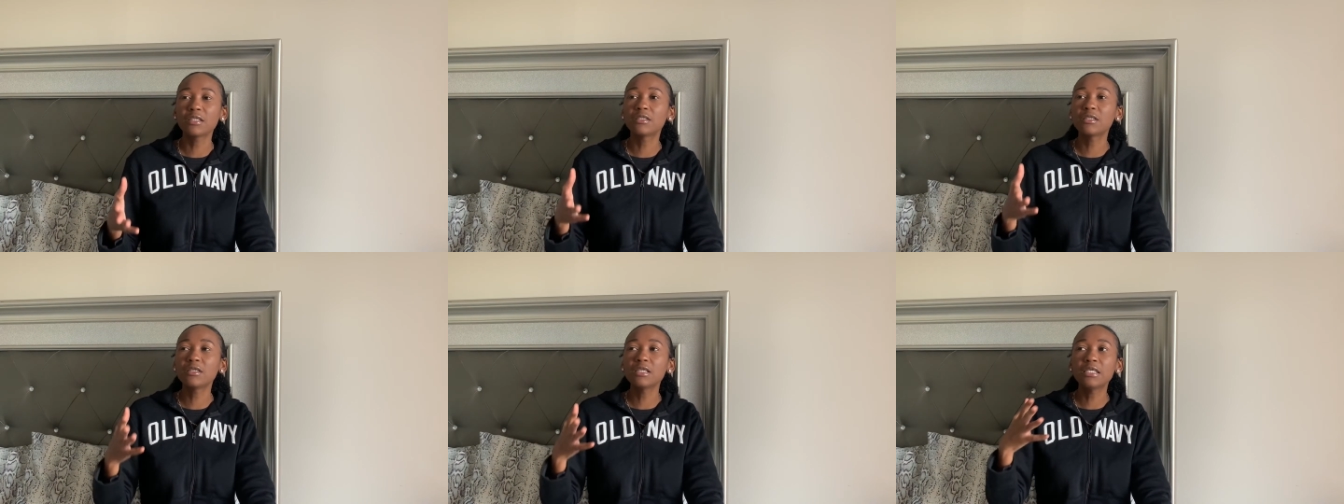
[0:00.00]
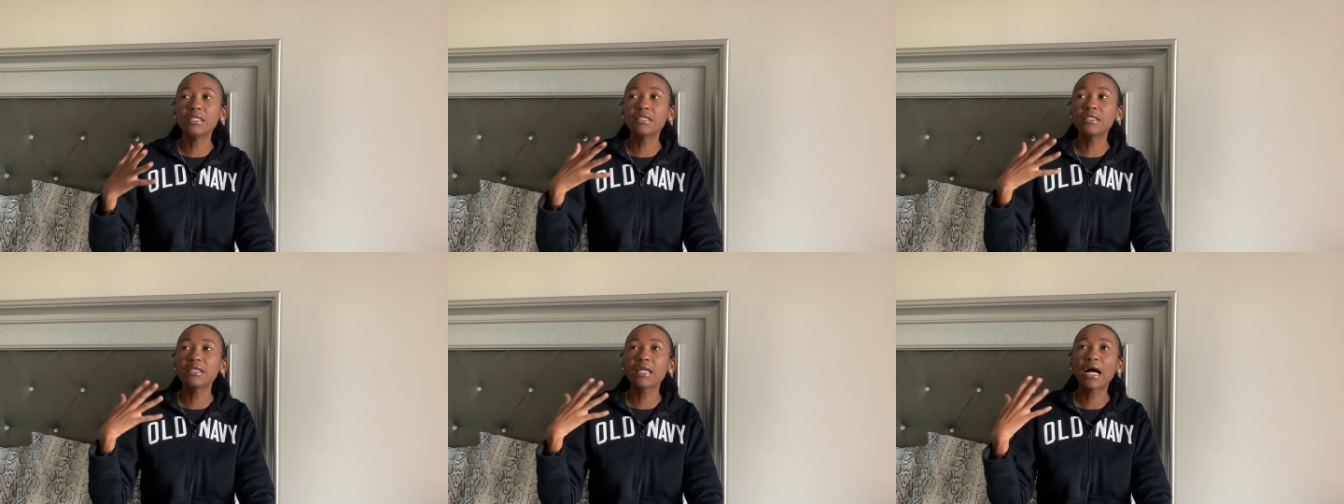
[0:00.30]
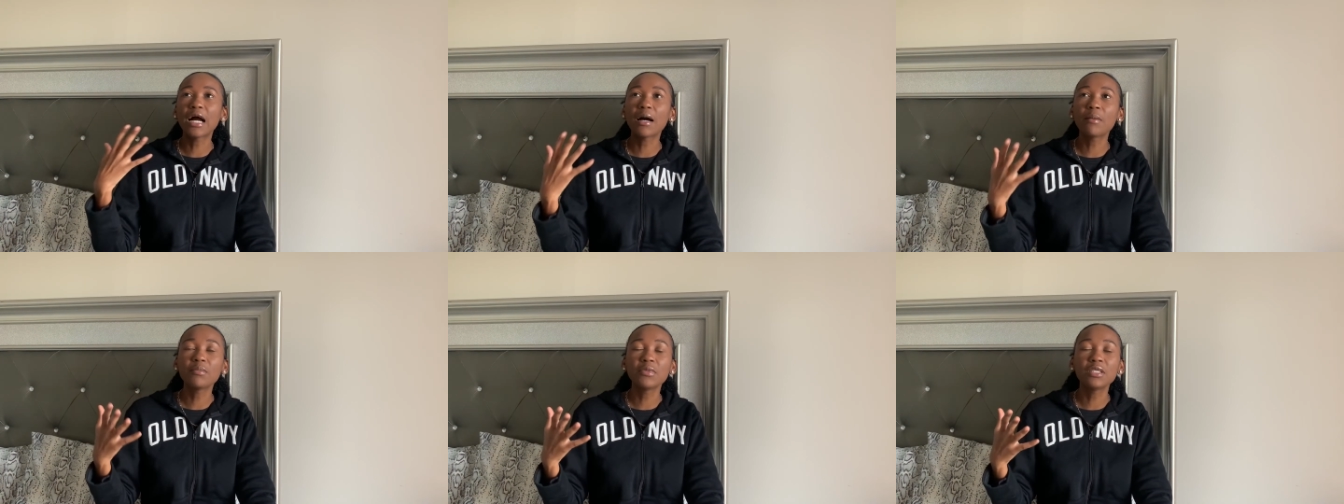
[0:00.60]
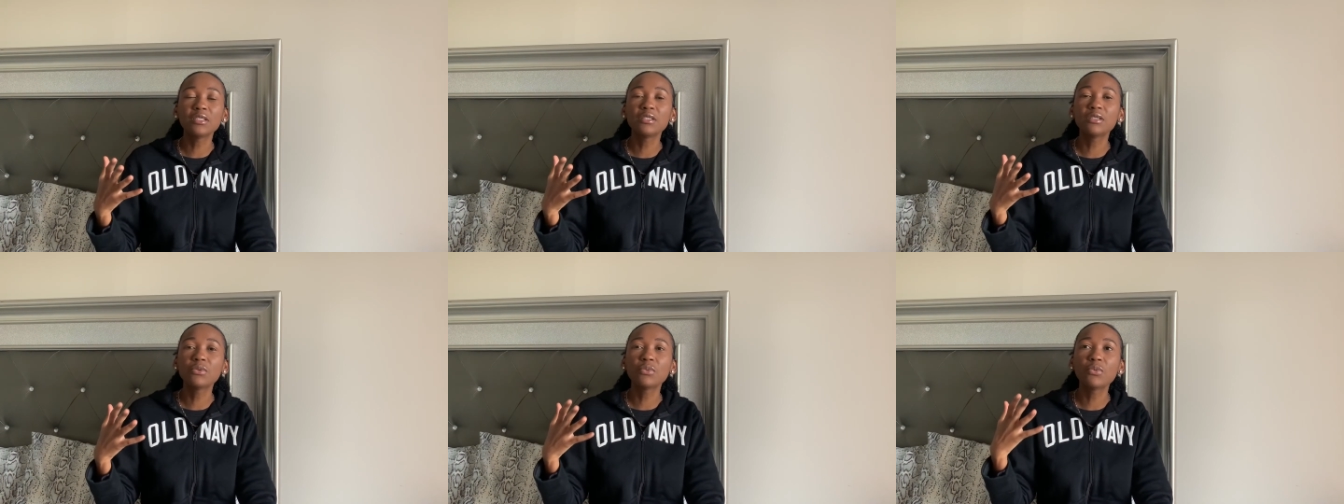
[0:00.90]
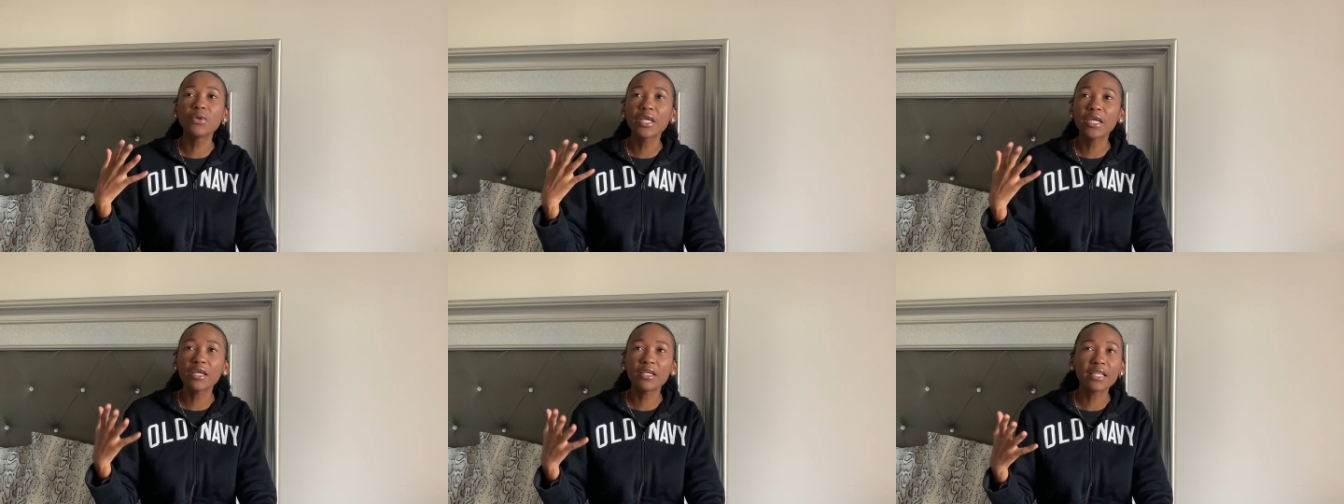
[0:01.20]
it didn't happen in the
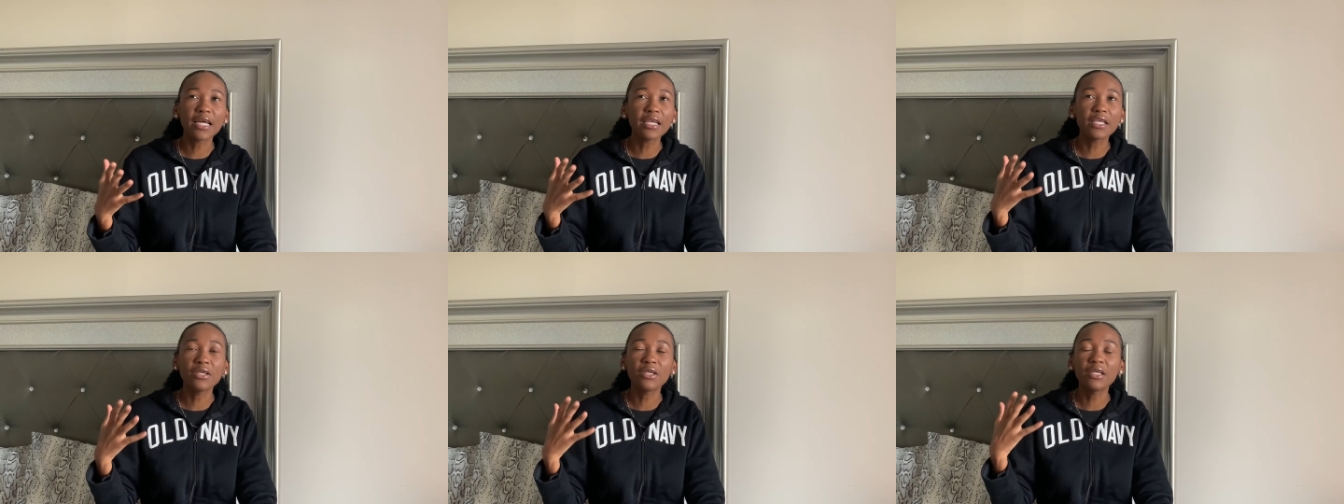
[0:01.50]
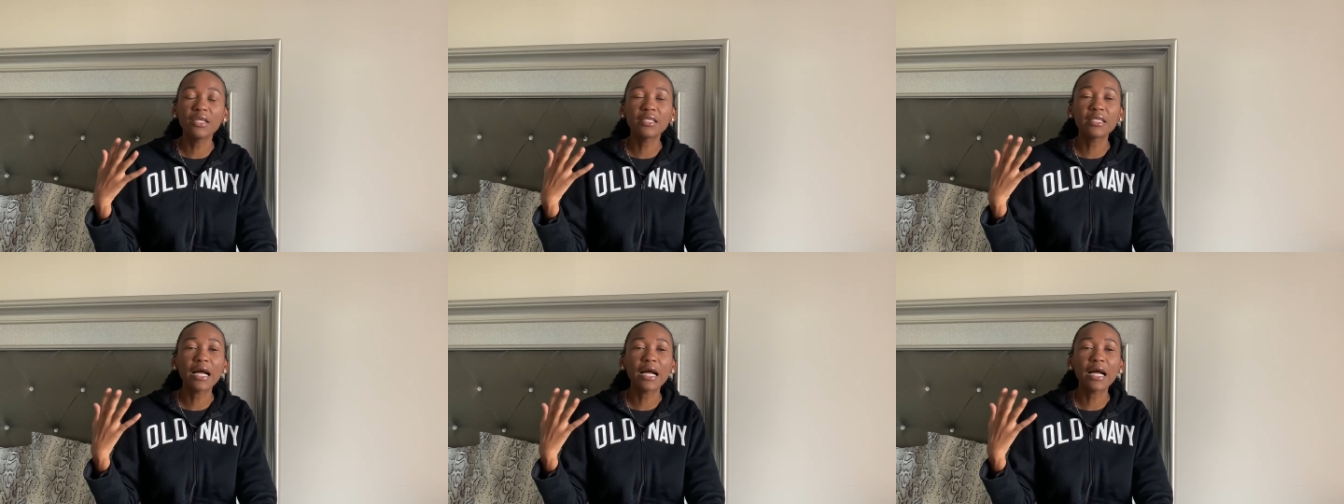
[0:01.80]
way that you,